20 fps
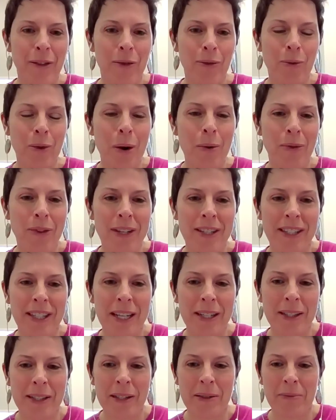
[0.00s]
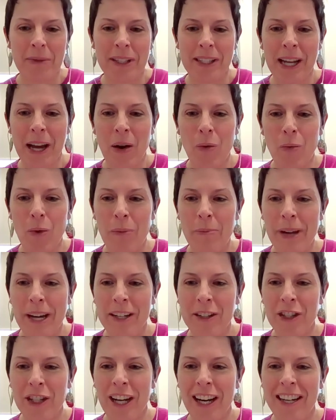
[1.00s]
throughout the system is how we'll
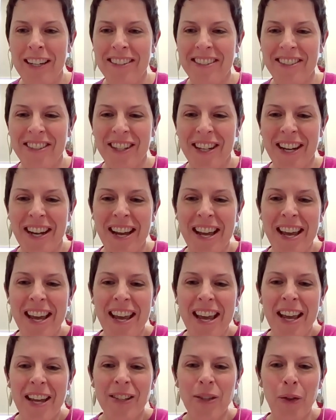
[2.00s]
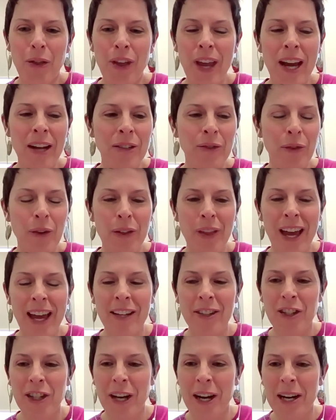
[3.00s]
make change. So thanks for
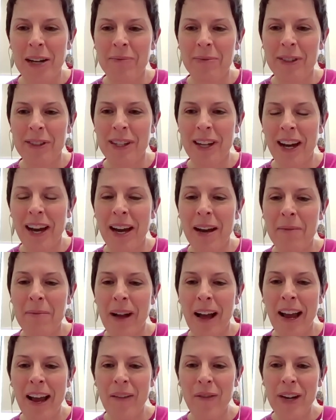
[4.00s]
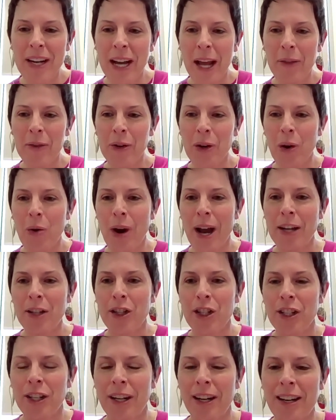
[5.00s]
that, James. I have another
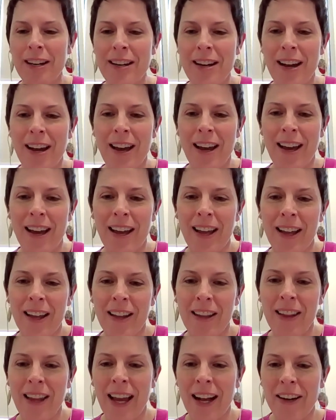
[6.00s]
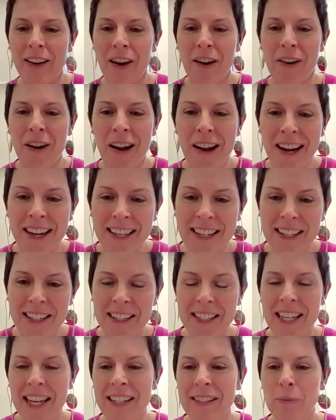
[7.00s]
question that our
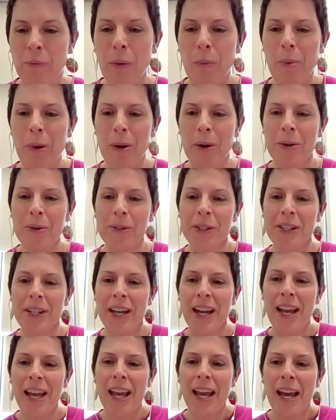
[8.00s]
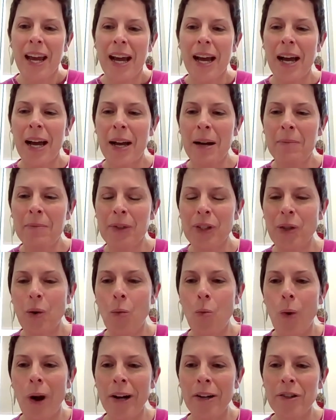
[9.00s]
audience has proposed.
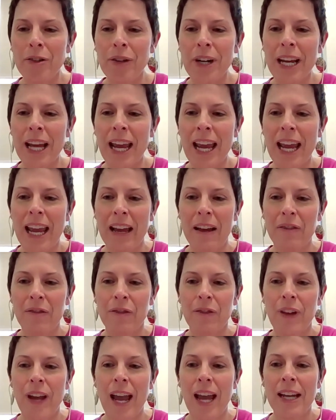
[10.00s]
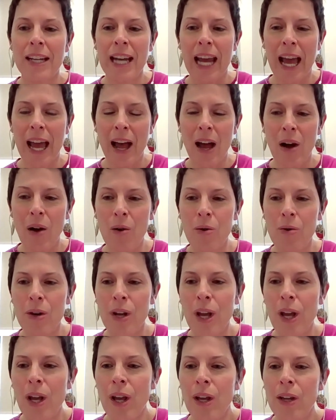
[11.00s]
So wondering if and how
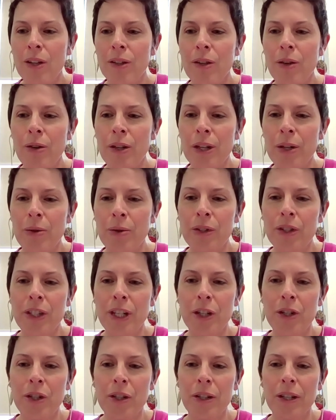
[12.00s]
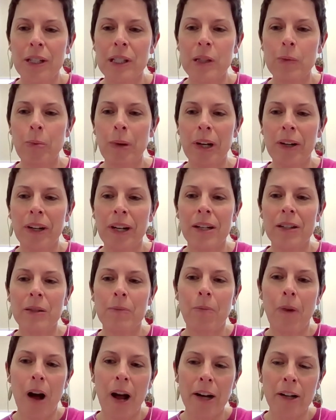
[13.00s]
you use digital
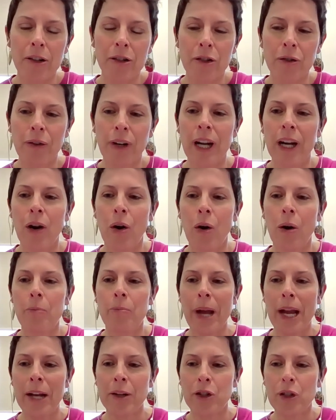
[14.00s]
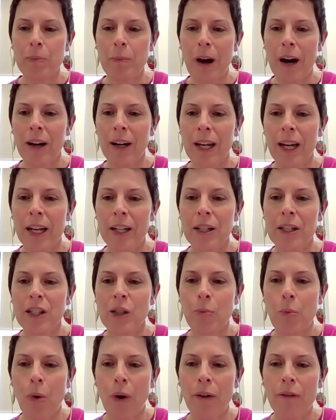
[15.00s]
experience monitoring or benchmarking to
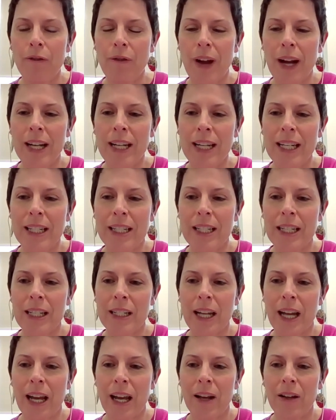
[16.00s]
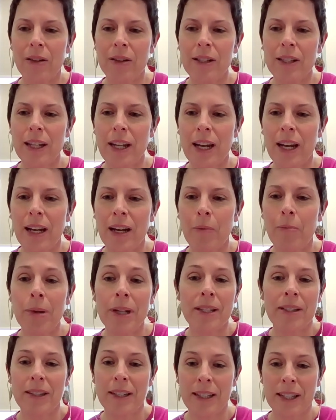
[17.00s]
support funding details in a
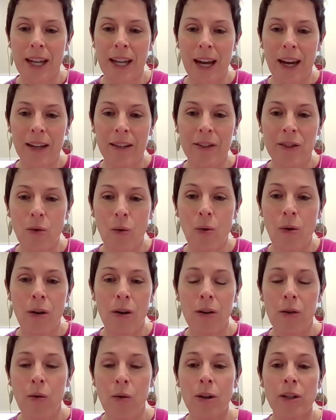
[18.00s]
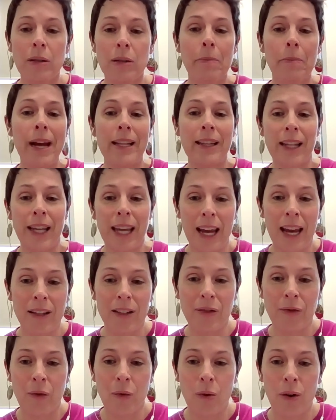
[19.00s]
business case, or to make the
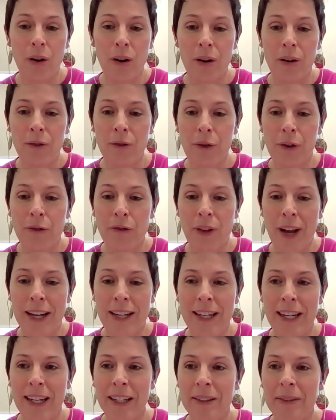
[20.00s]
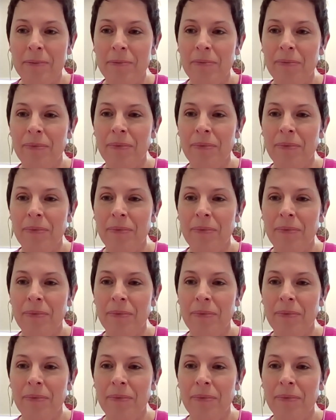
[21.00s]
case for funding.